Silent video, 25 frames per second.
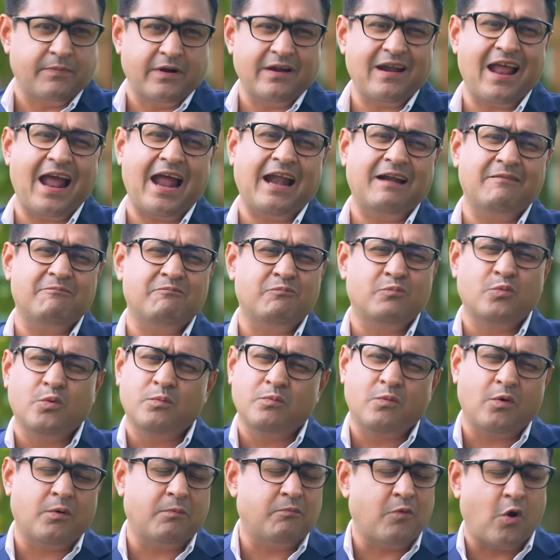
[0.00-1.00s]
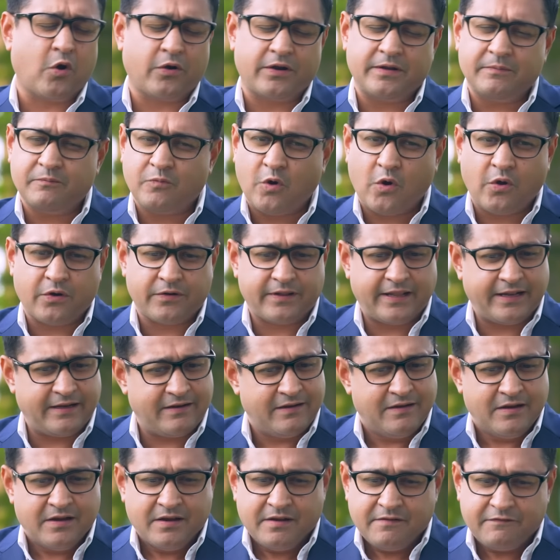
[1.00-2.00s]
But uh, more and more
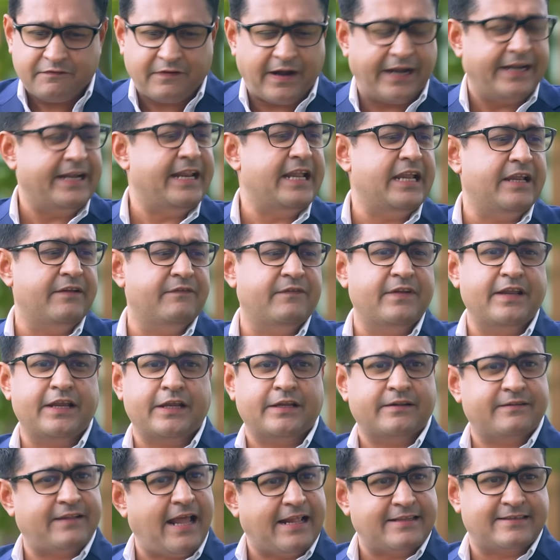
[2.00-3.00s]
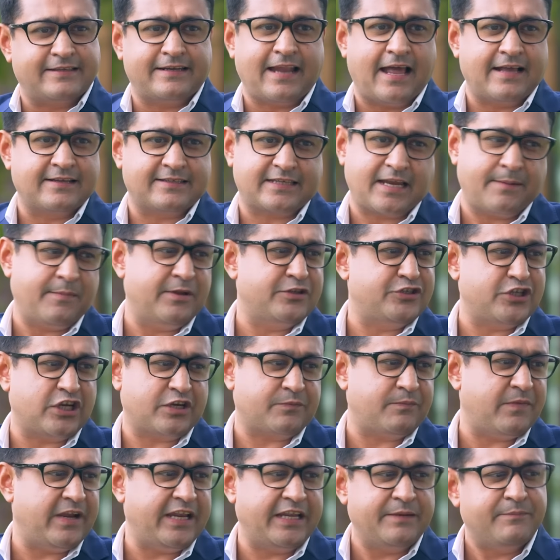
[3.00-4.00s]
than Friday evening, that's the last time I
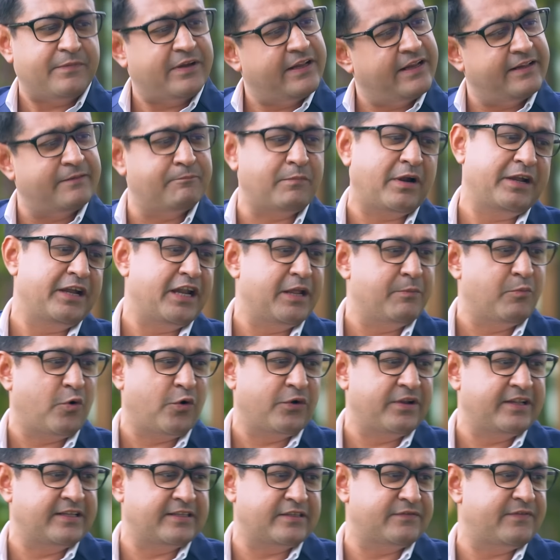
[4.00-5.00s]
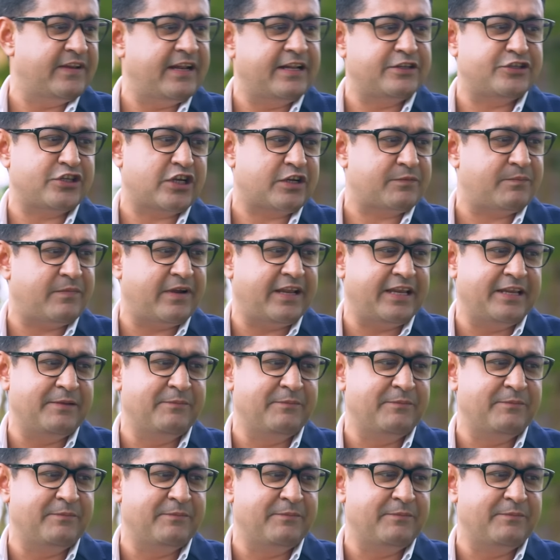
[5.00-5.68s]
check my email, and Monday mornings when I check wow.